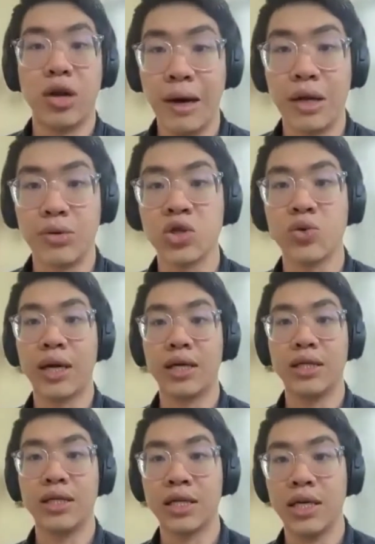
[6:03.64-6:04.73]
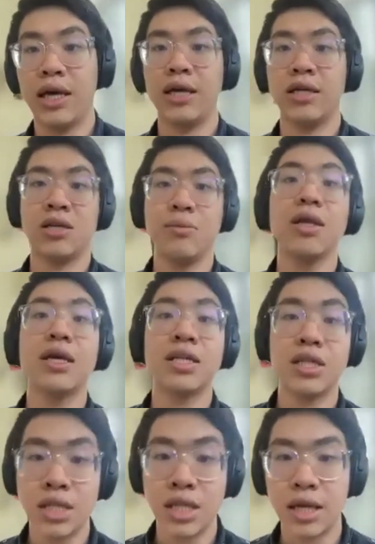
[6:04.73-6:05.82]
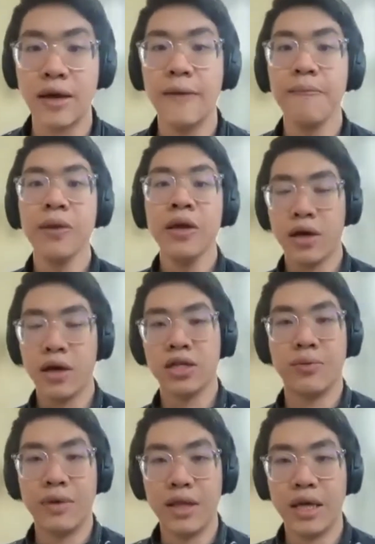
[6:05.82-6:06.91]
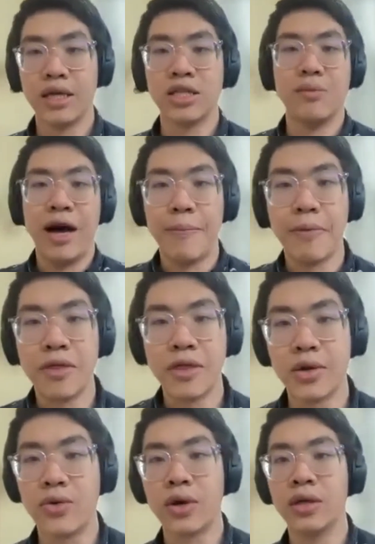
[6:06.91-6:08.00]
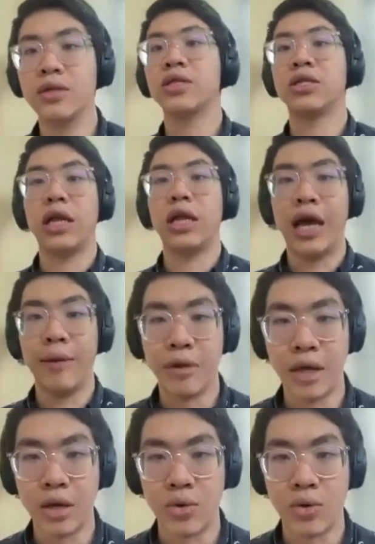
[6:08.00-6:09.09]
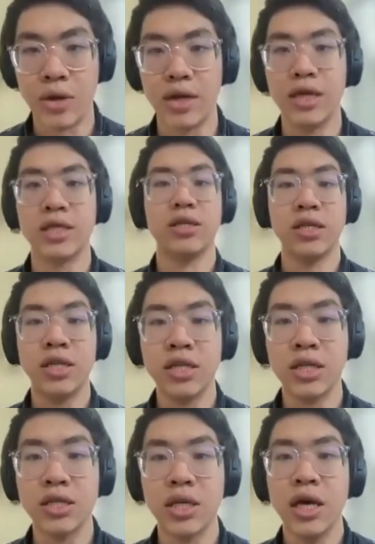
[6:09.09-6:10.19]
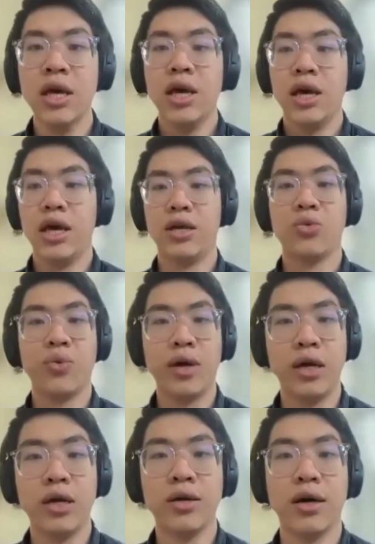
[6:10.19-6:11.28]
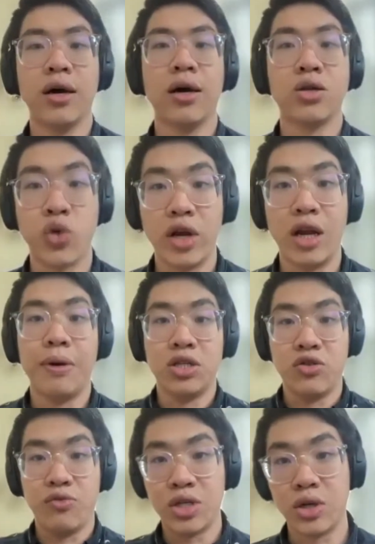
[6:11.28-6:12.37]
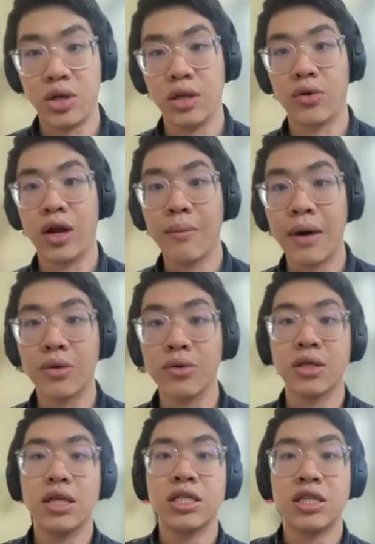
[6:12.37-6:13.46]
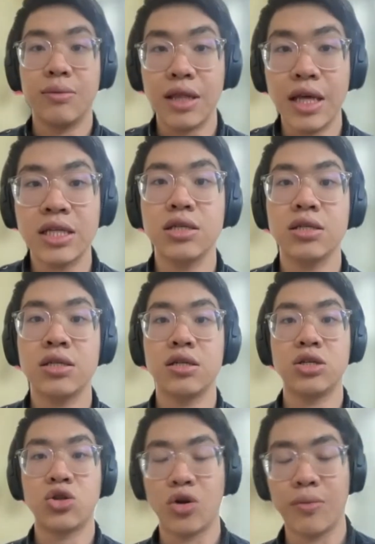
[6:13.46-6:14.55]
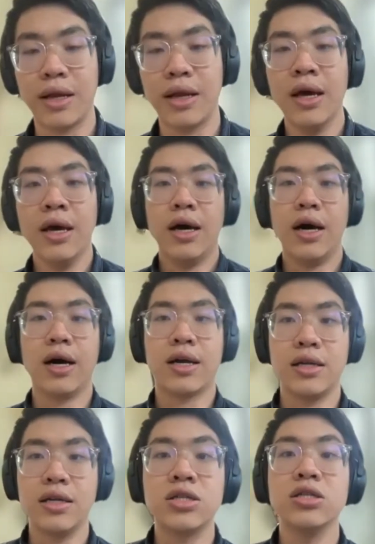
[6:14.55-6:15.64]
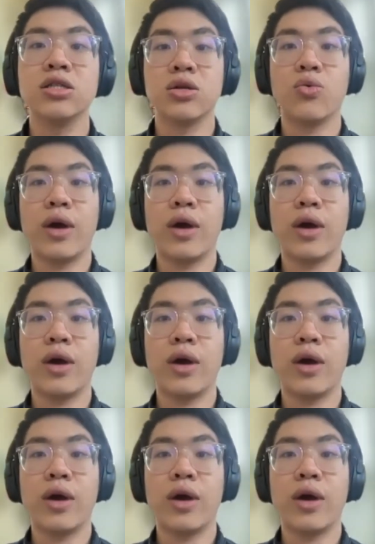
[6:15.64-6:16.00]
models. So we conduct a simulation study simulating some hypothetical condition and hypothetical clinician decisions, and we train a bunch of machine learning models in this simulation to determine conditions in